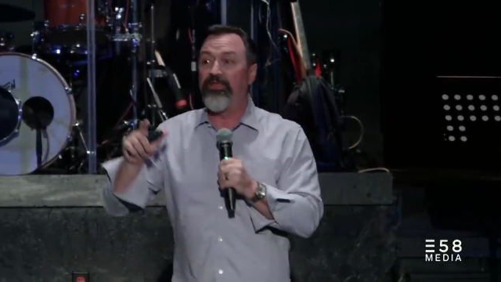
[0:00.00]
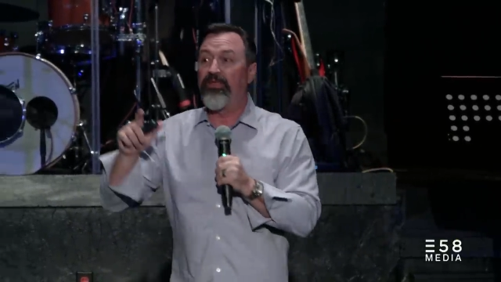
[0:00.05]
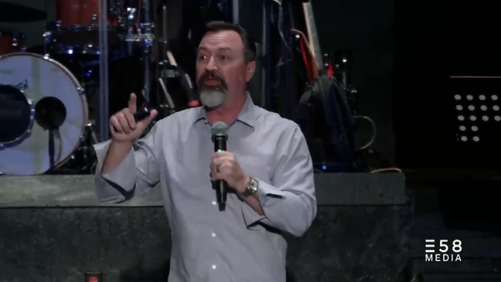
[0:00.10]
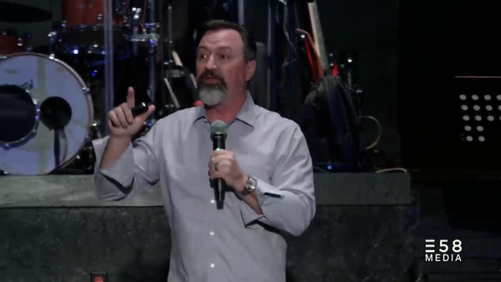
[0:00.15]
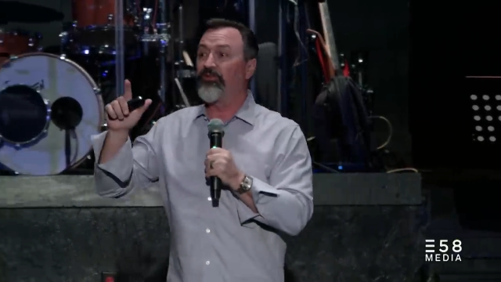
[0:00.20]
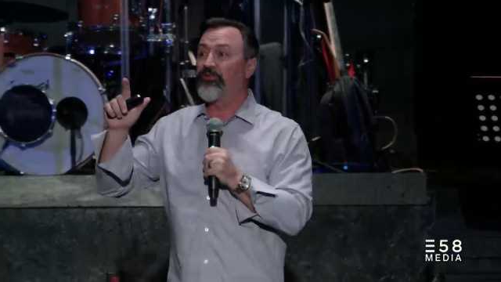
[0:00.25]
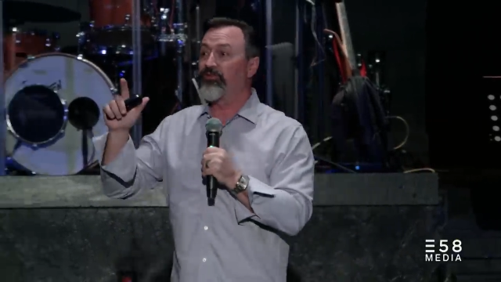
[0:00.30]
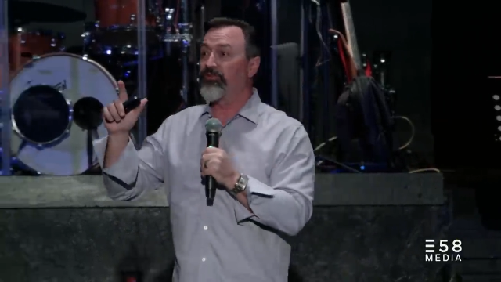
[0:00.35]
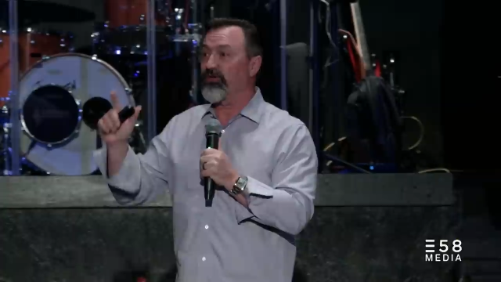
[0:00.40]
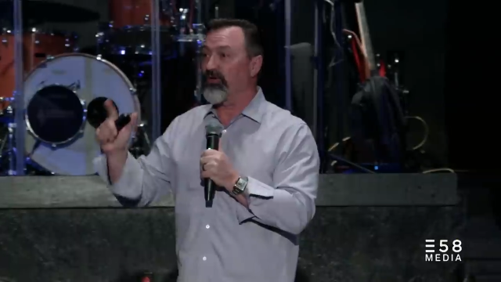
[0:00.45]

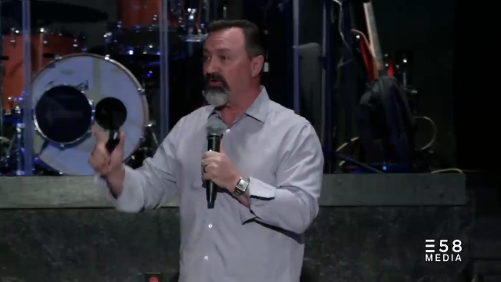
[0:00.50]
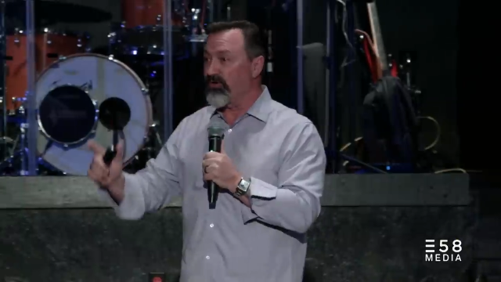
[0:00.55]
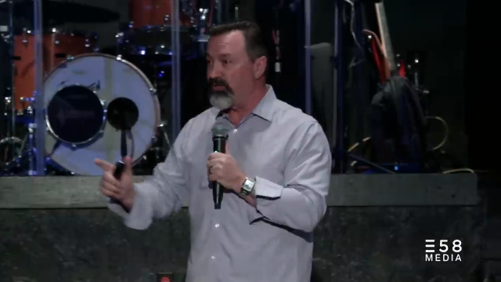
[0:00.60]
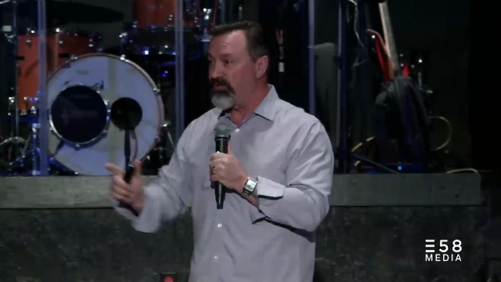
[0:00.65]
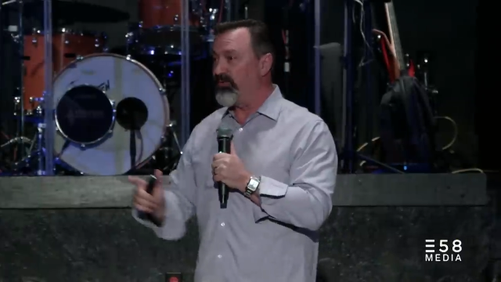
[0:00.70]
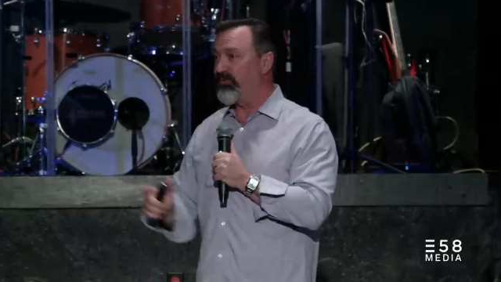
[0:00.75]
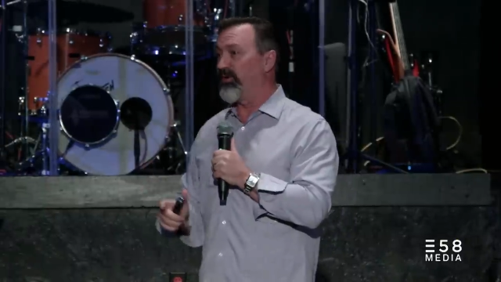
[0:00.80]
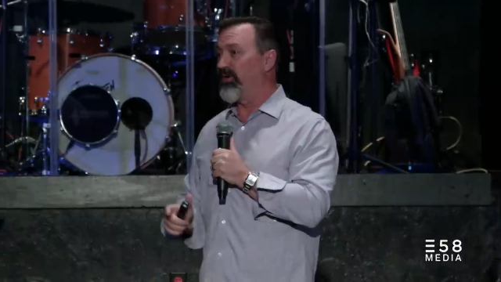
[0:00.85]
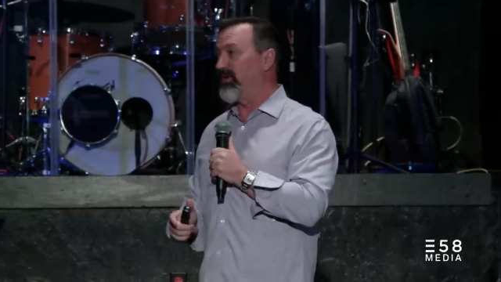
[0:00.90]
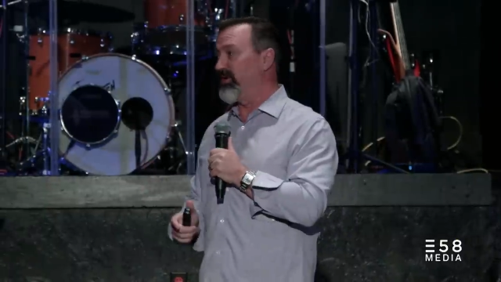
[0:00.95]
then turn
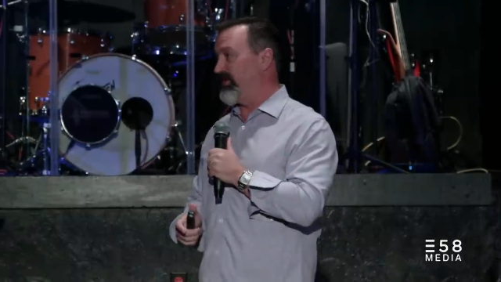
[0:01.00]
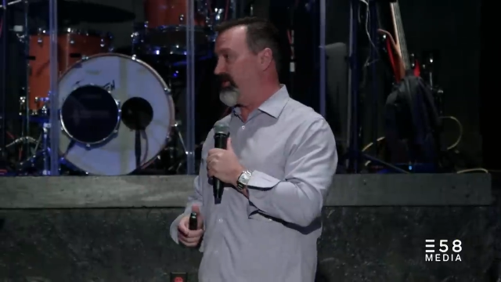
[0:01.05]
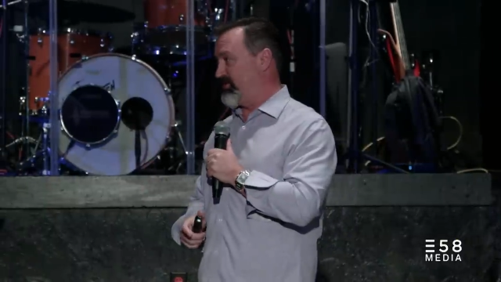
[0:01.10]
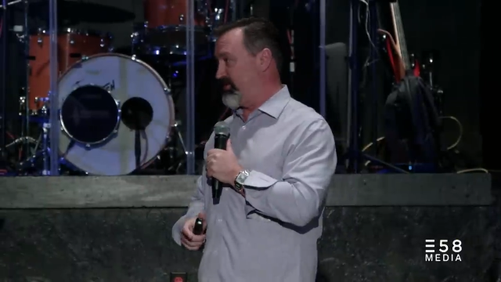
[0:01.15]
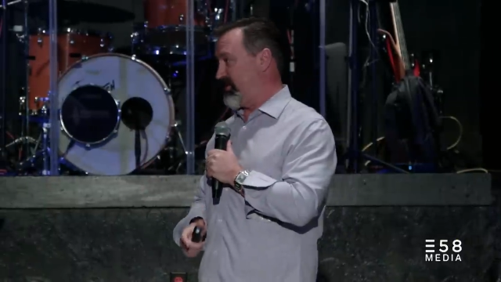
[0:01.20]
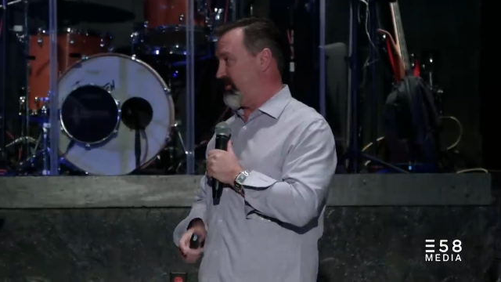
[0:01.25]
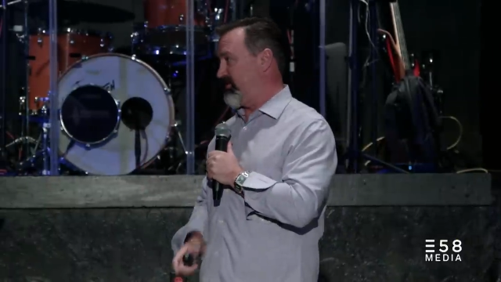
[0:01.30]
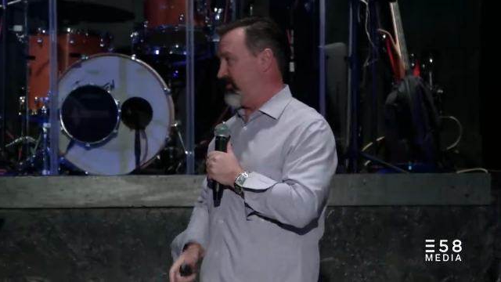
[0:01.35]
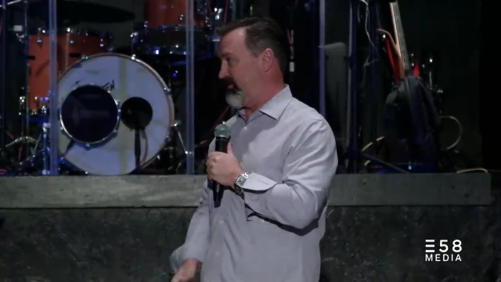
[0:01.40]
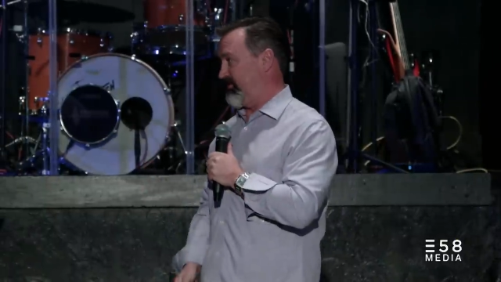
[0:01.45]
you on
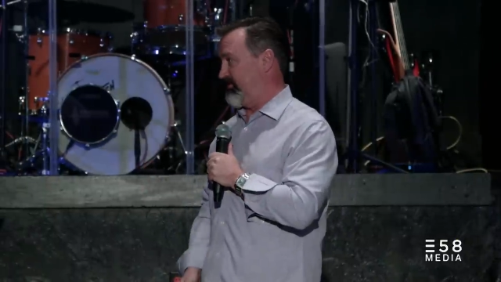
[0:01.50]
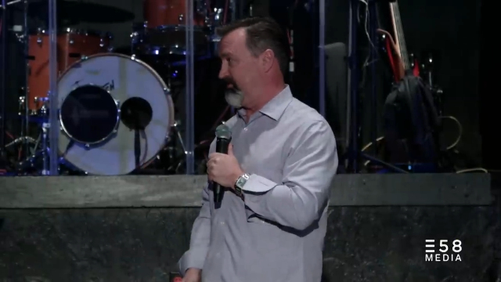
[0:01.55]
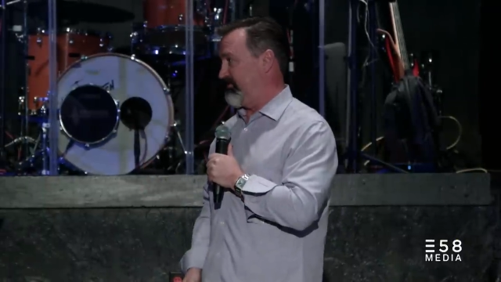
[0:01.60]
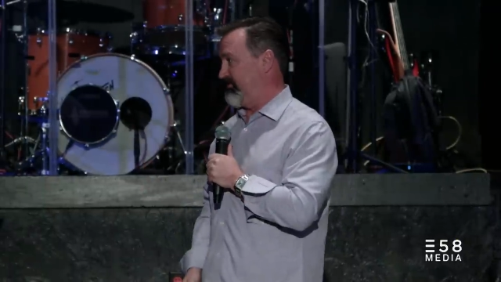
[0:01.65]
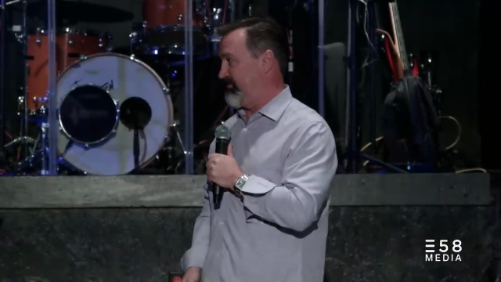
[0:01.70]
each other.